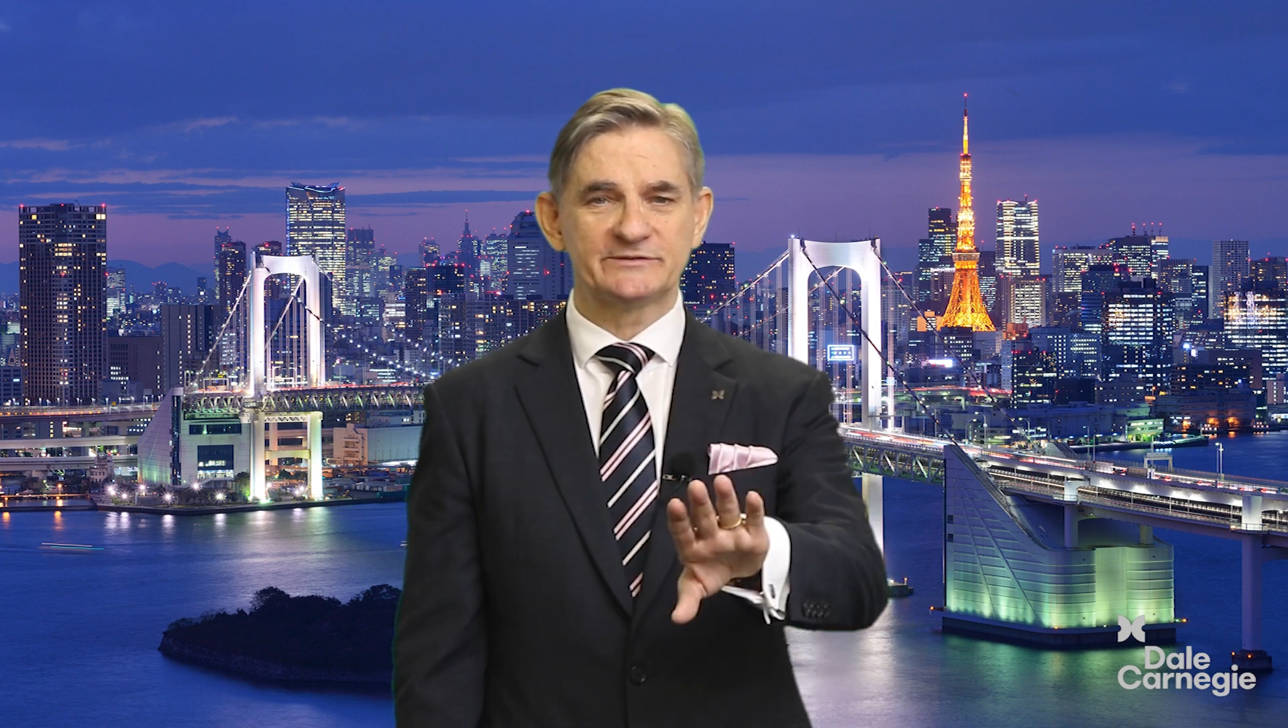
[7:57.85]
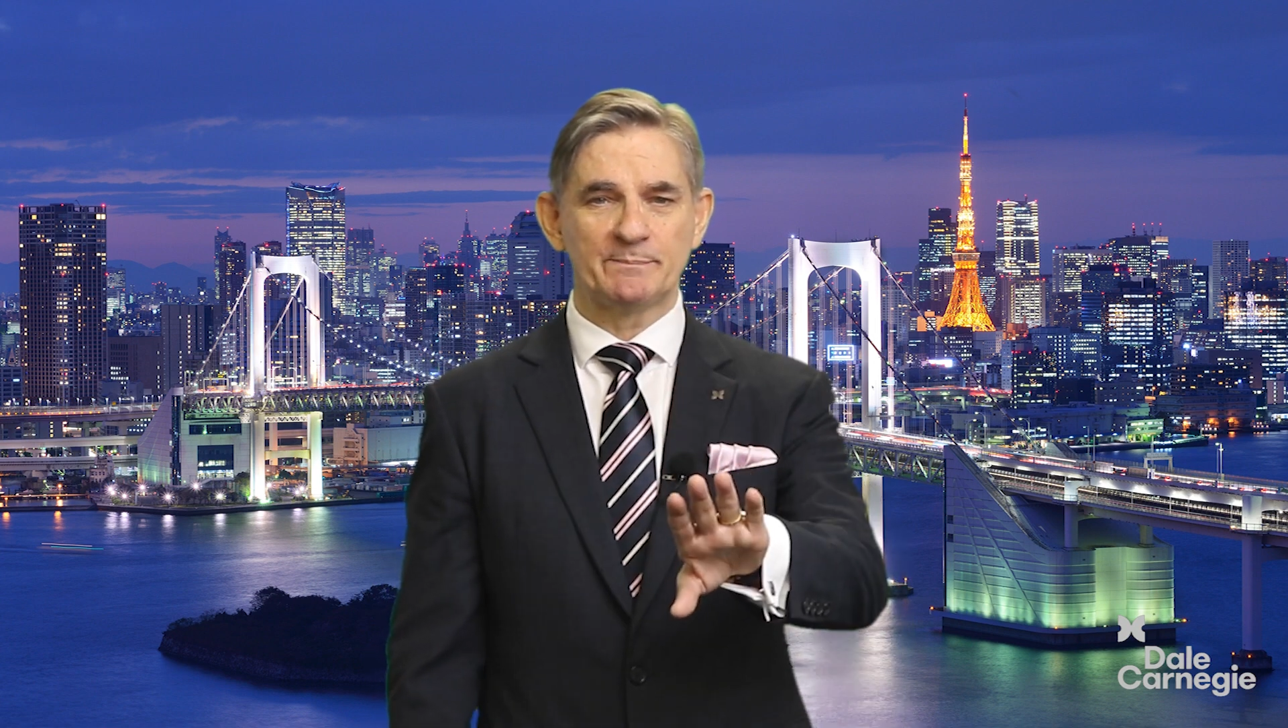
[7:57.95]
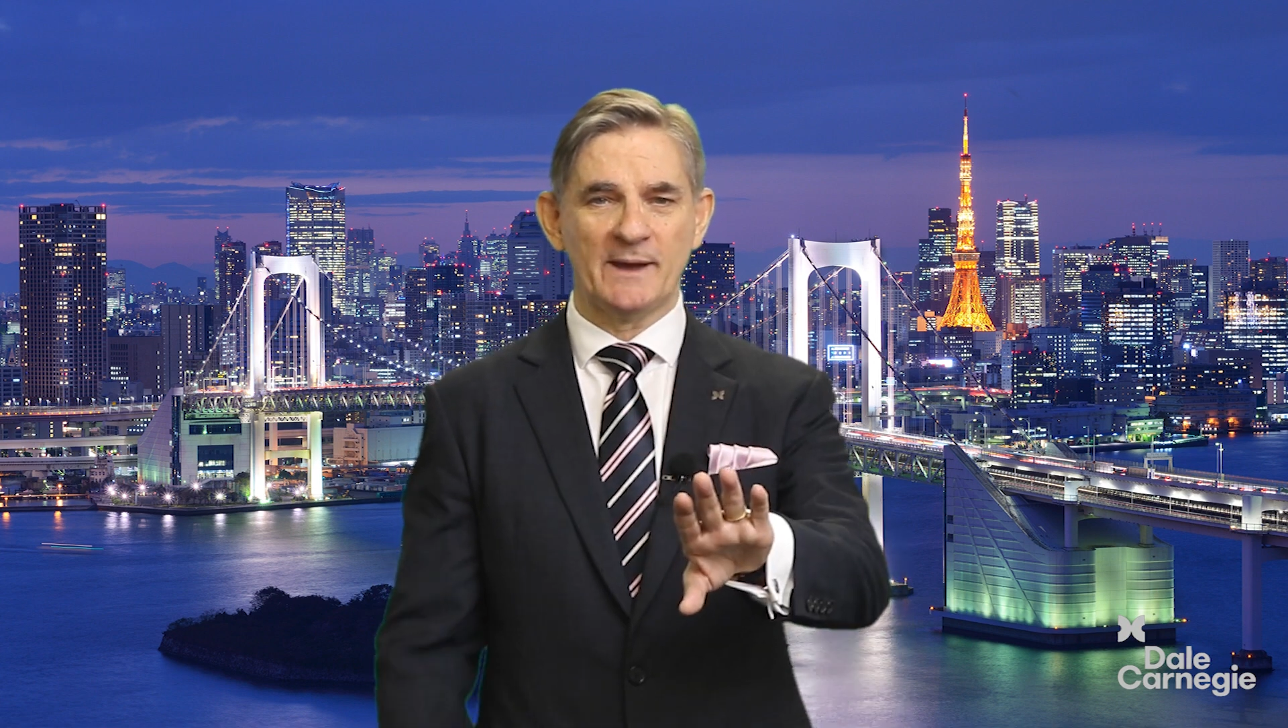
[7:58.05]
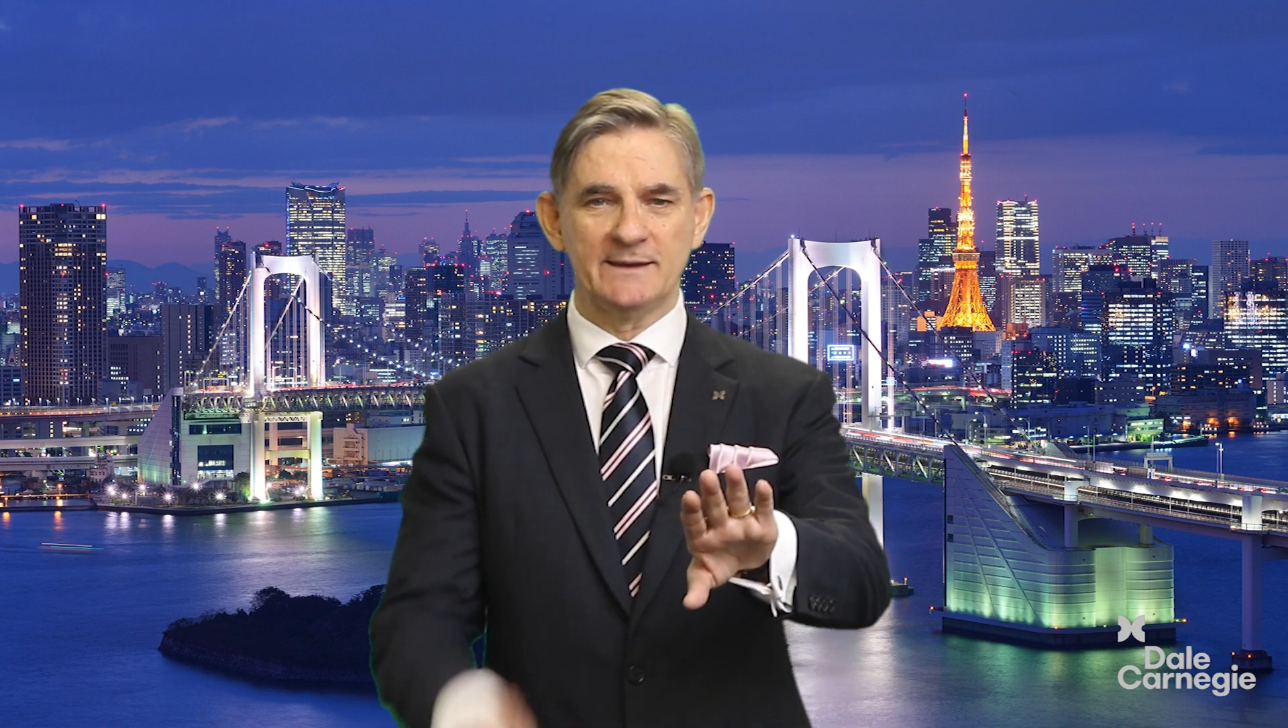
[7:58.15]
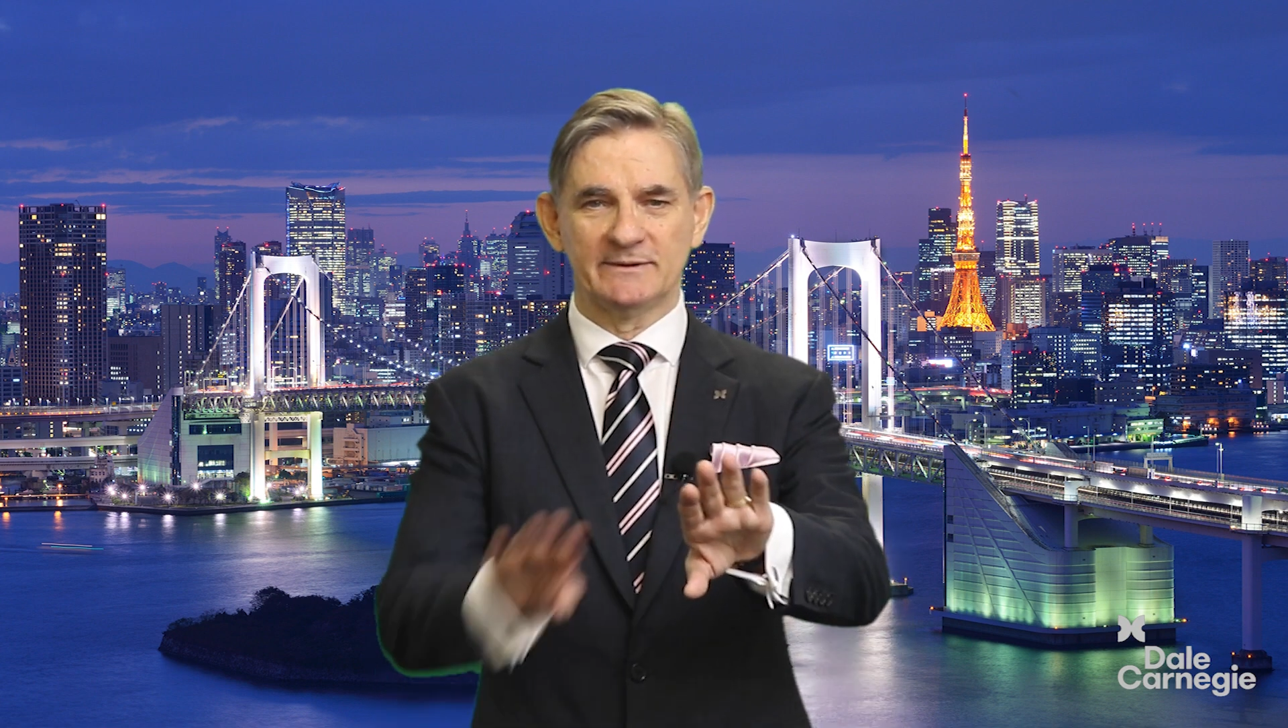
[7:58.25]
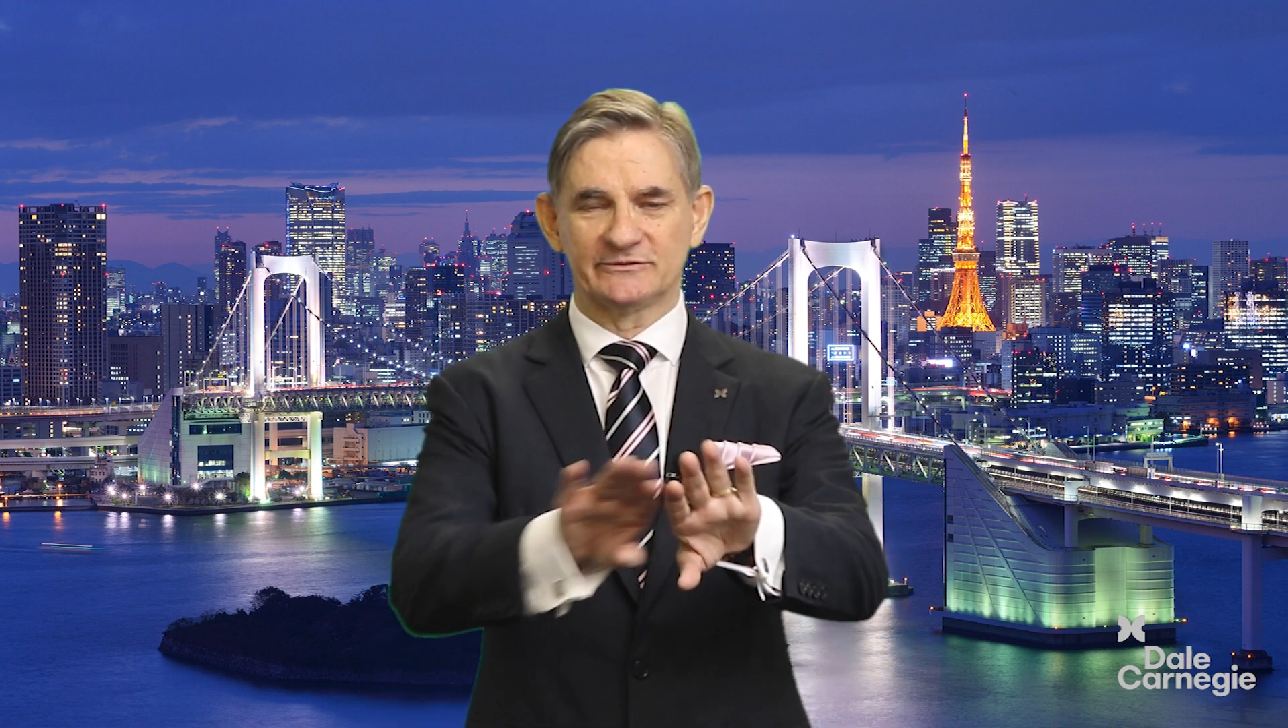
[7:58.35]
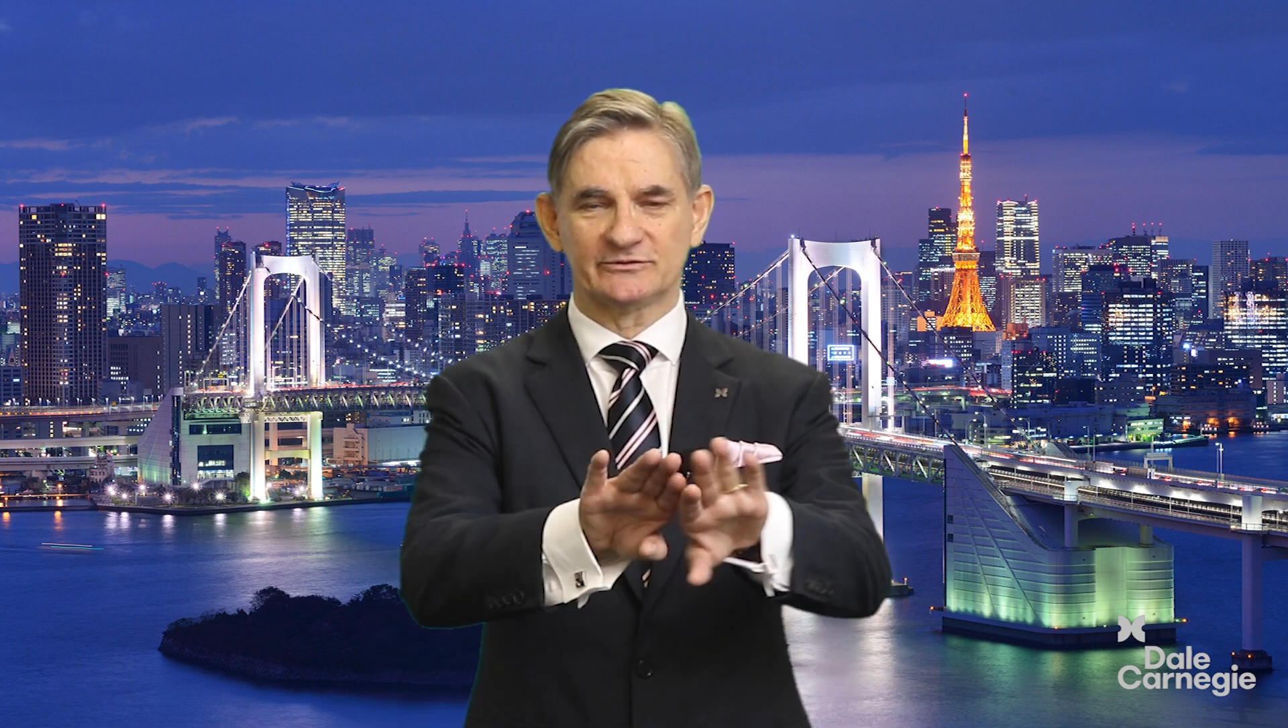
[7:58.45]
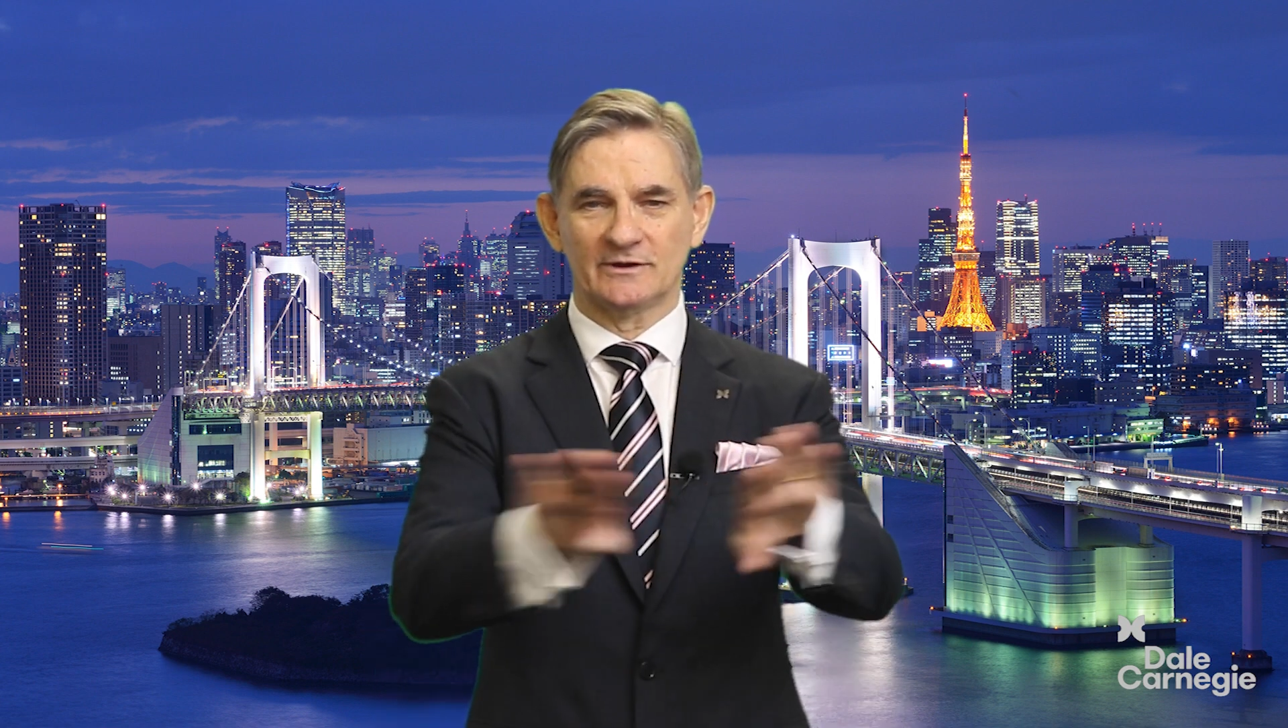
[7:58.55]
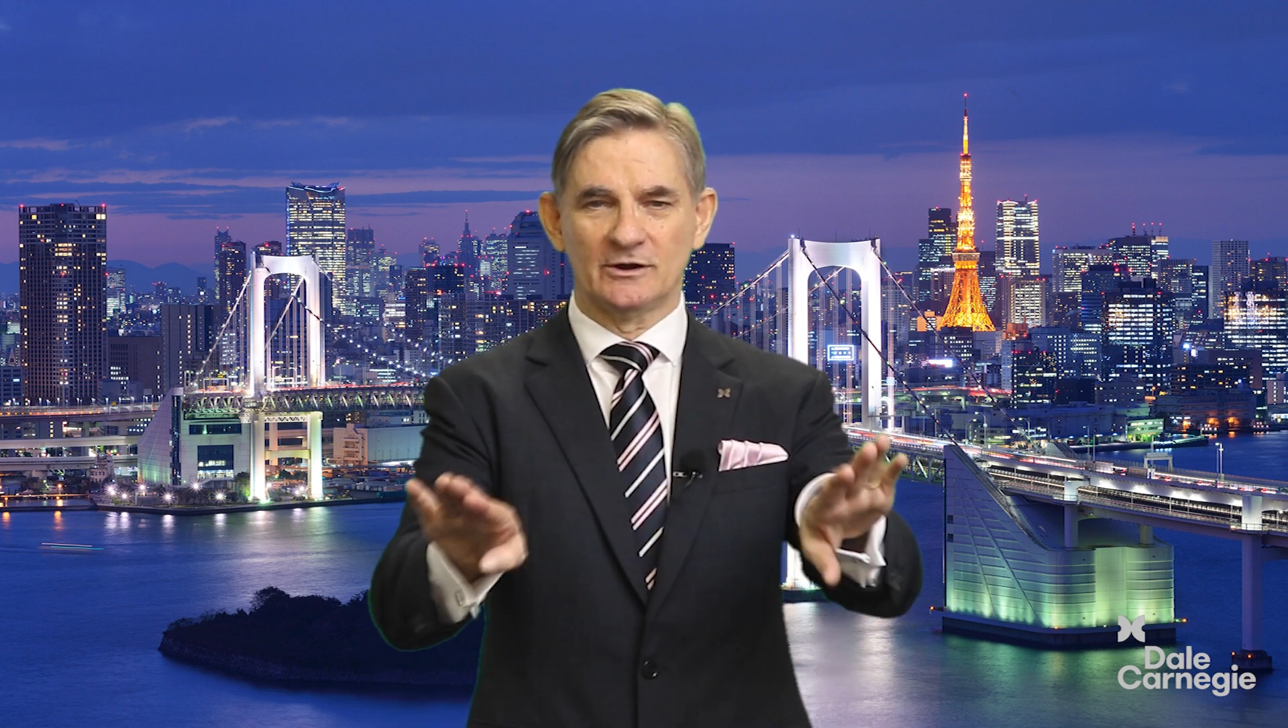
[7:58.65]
the payments